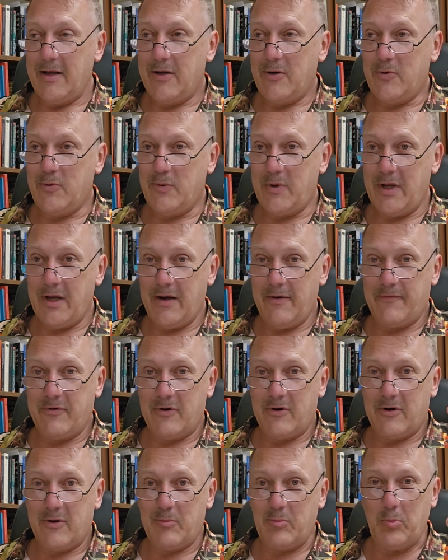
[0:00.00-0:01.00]
Do we
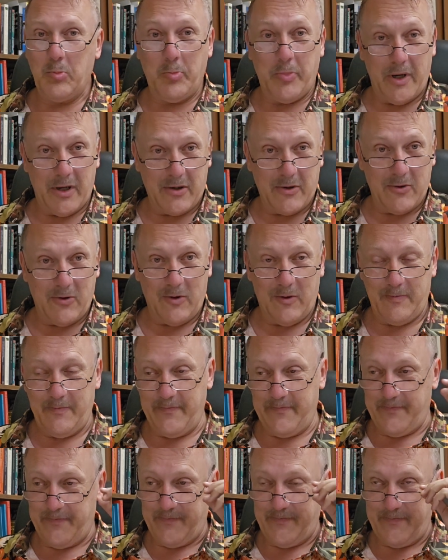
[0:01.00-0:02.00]
ever buckle?
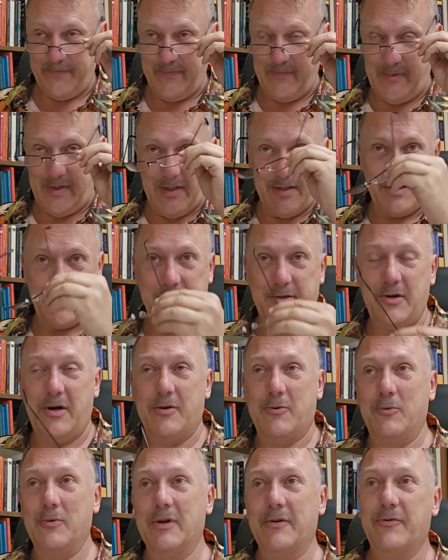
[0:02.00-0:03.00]
And this is
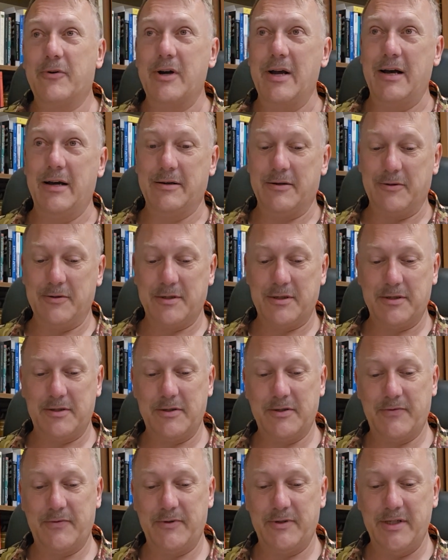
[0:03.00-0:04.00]
not only for adults, this
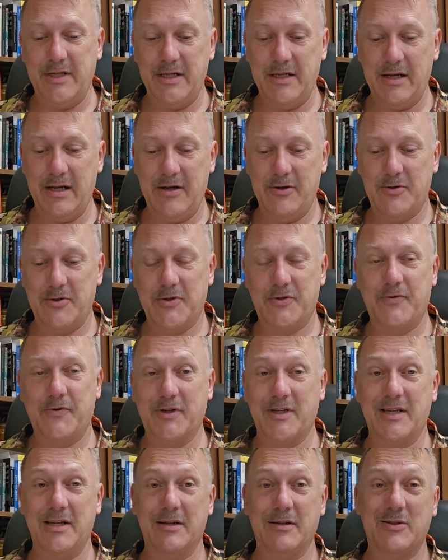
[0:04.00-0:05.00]
is for teenagers, for
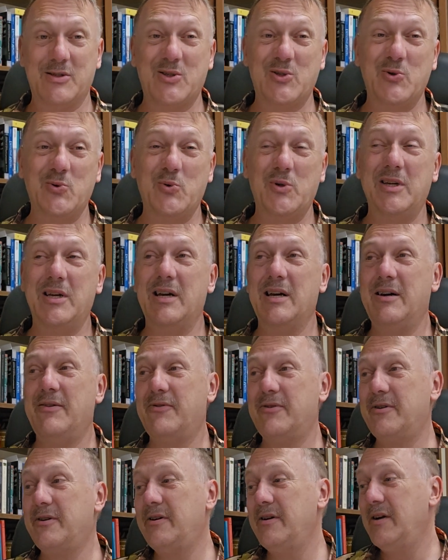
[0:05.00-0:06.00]
kids. Do we
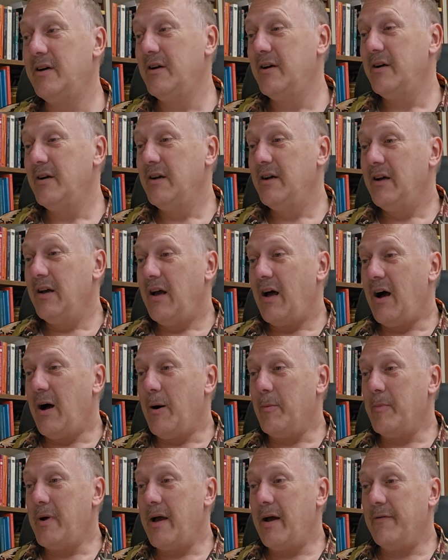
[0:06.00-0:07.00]
ever
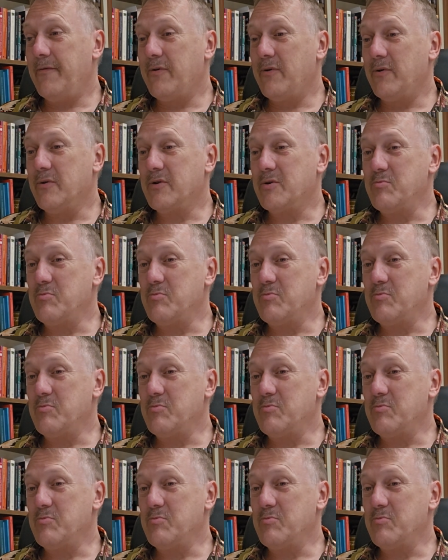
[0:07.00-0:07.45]
um, have those